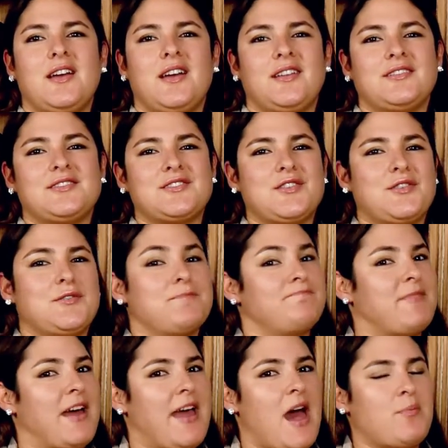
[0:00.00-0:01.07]
And so
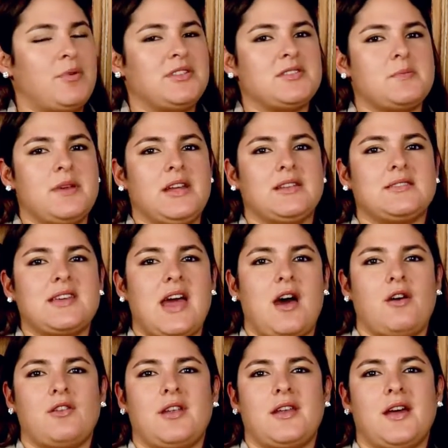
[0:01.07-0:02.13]
I happen to be in
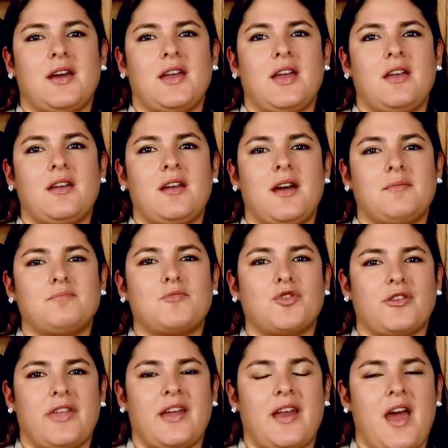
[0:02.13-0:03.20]
town, and I'm
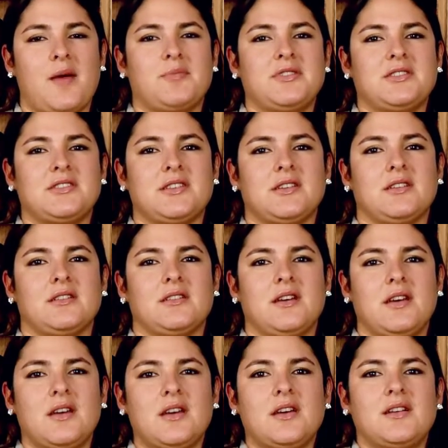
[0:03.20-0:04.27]
more than happy to
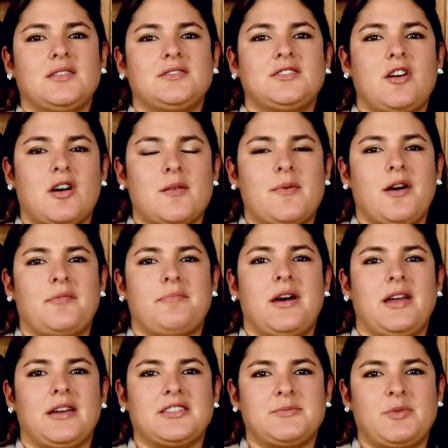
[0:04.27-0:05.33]
talk about
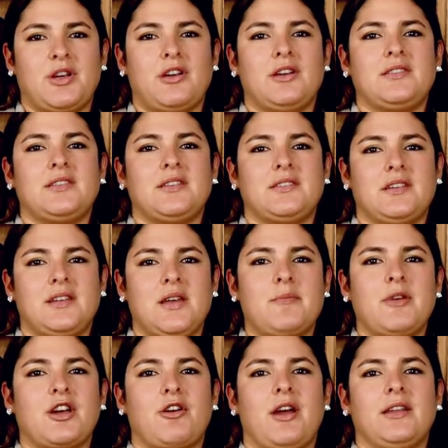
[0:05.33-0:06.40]
my experience as an
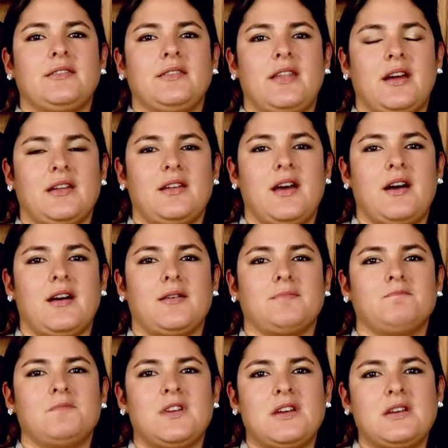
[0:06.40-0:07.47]
immigrant that
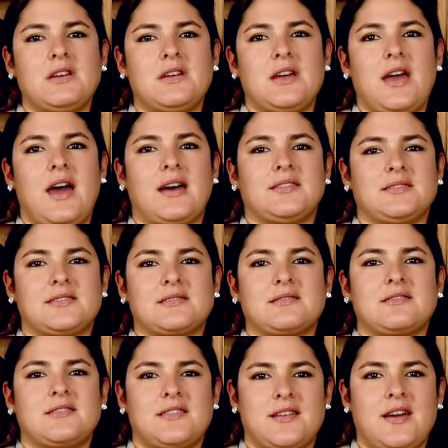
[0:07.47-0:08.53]
has
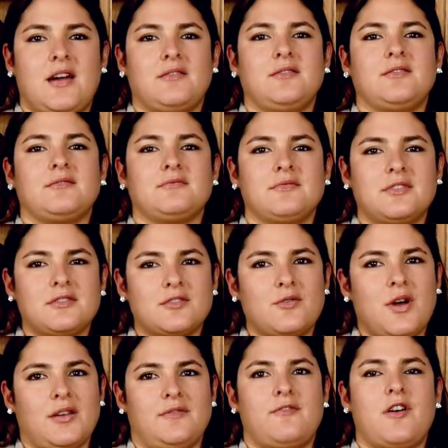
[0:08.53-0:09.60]
gotten
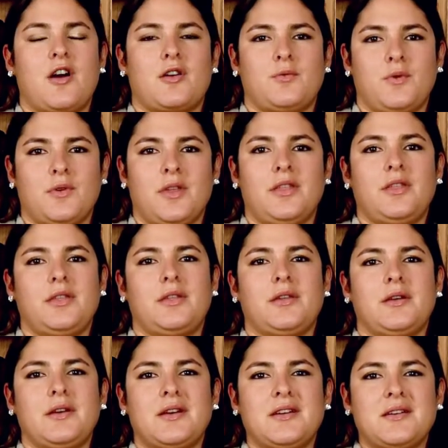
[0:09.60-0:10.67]
quite far with
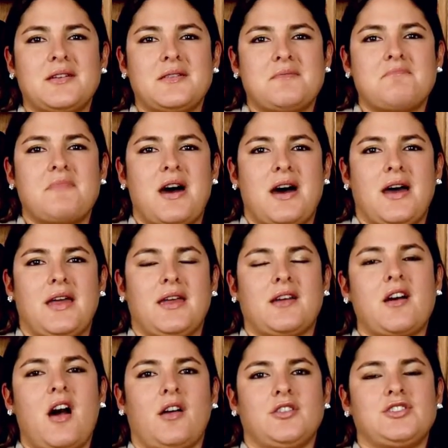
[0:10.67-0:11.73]
my
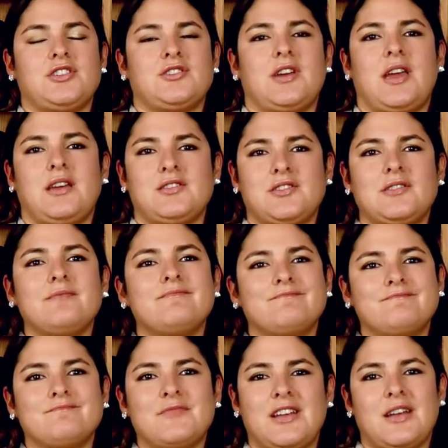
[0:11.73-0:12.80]
college education.
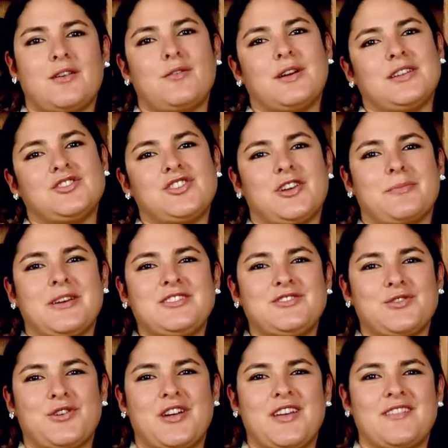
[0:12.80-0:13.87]
And I want to share my
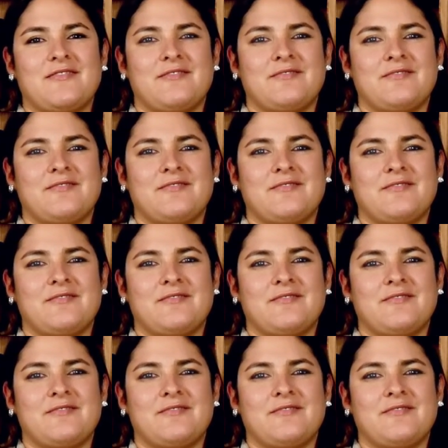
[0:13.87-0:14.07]
story.